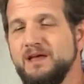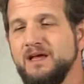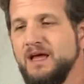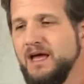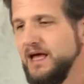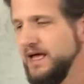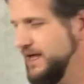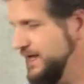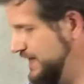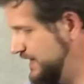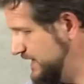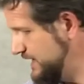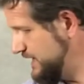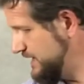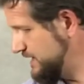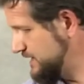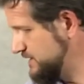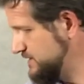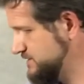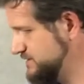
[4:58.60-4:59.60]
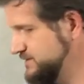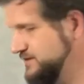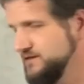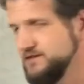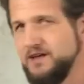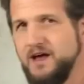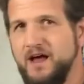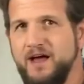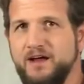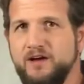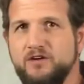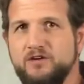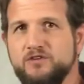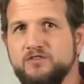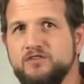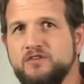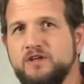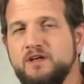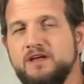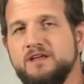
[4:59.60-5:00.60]
He desires
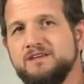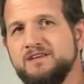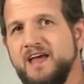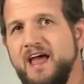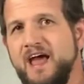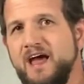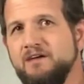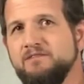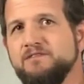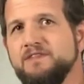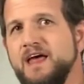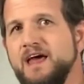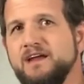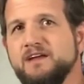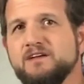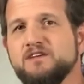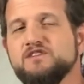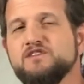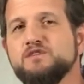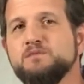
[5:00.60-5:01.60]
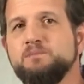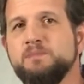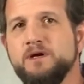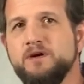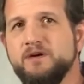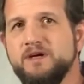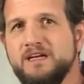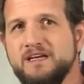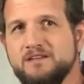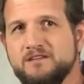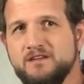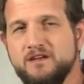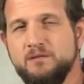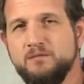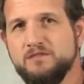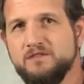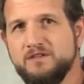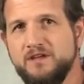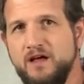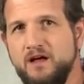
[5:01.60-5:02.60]
to have that experience
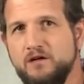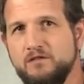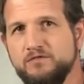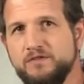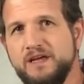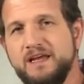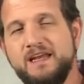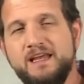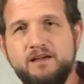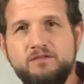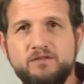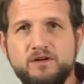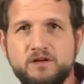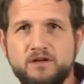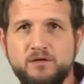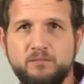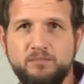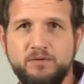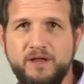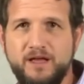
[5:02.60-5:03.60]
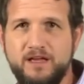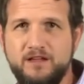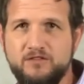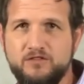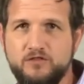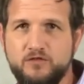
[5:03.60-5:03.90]
himself and even complains to